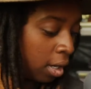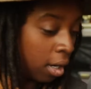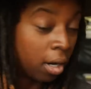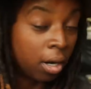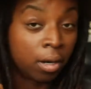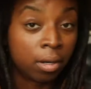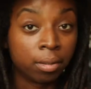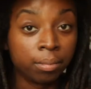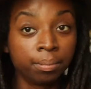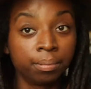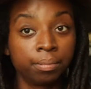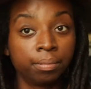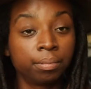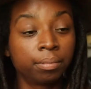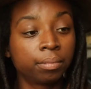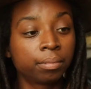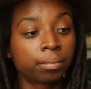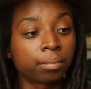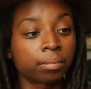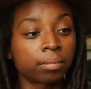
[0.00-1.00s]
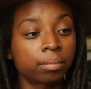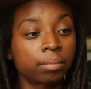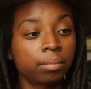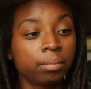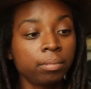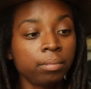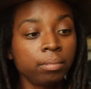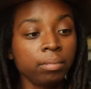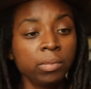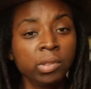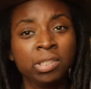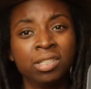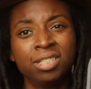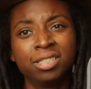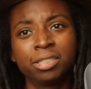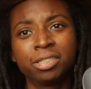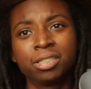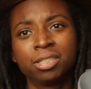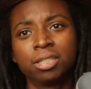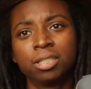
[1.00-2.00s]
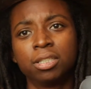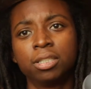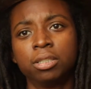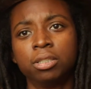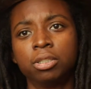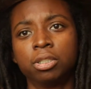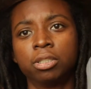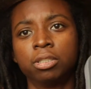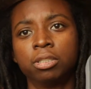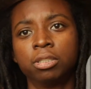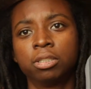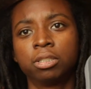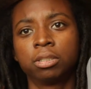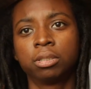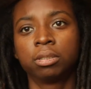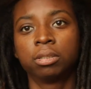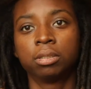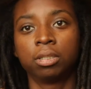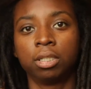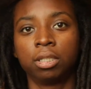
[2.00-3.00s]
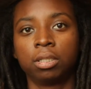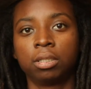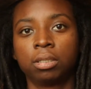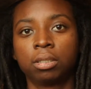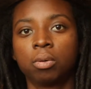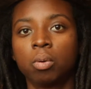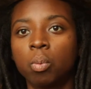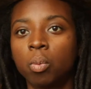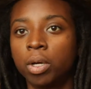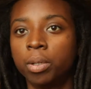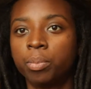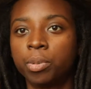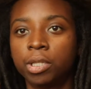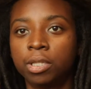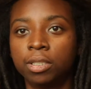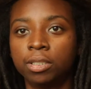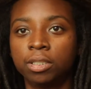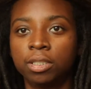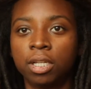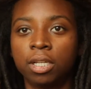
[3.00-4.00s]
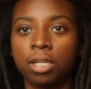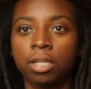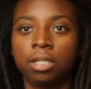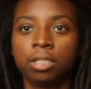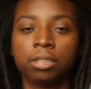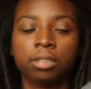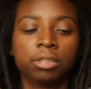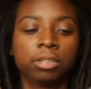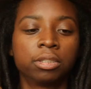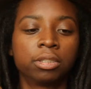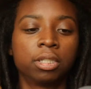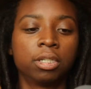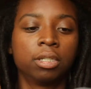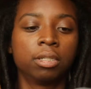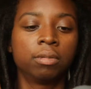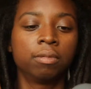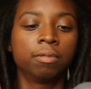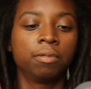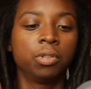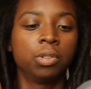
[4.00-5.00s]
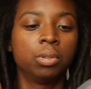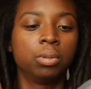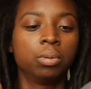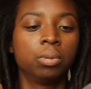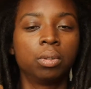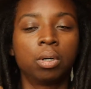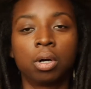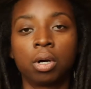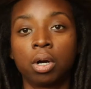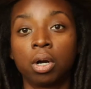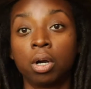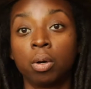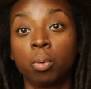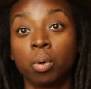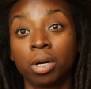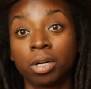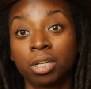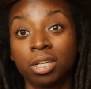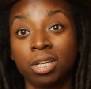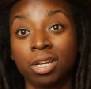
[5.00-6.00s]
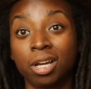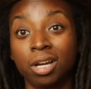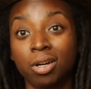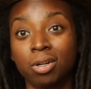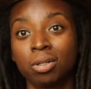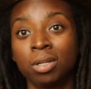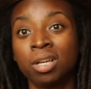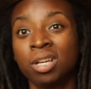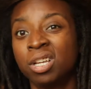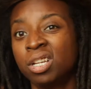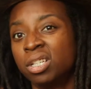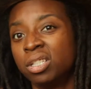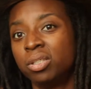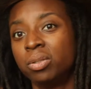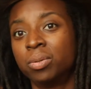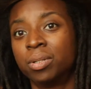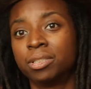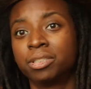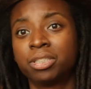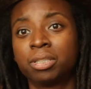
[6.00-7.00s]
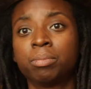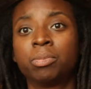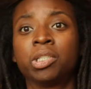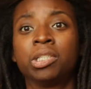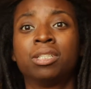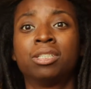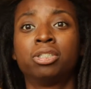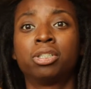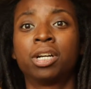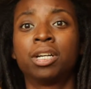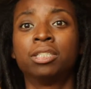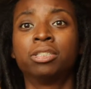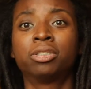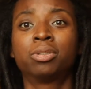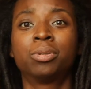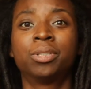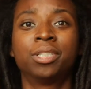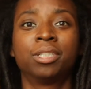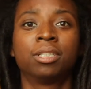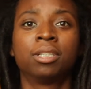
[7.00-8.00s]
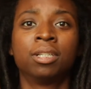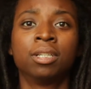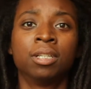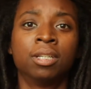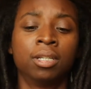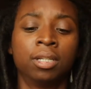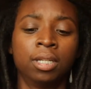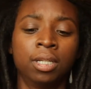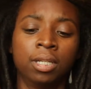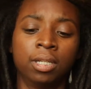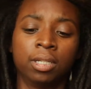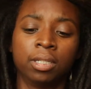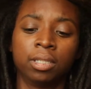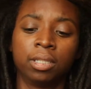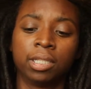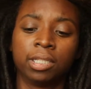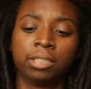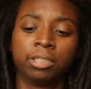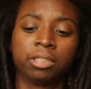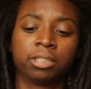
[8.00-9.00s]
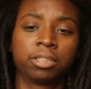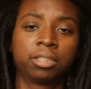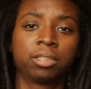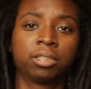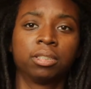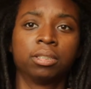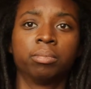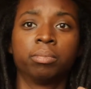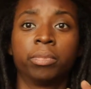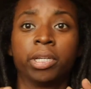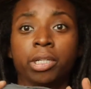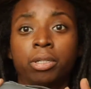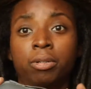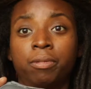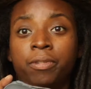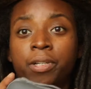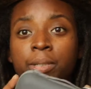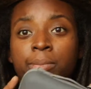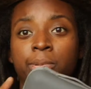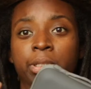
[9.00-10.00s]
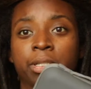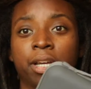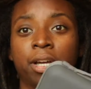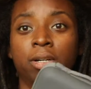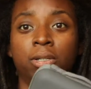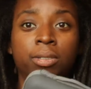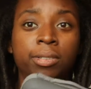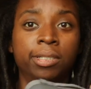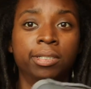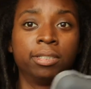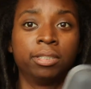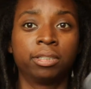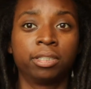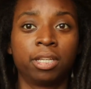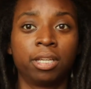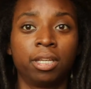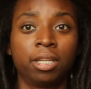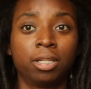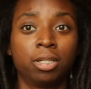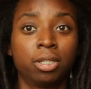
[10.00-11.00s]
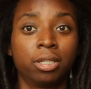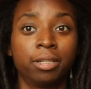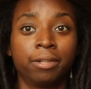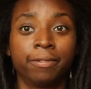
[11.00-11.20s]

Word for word: Um, these are good just like wiping the lens. If you are working out, you want something that dries quick, this microfiber towel is a good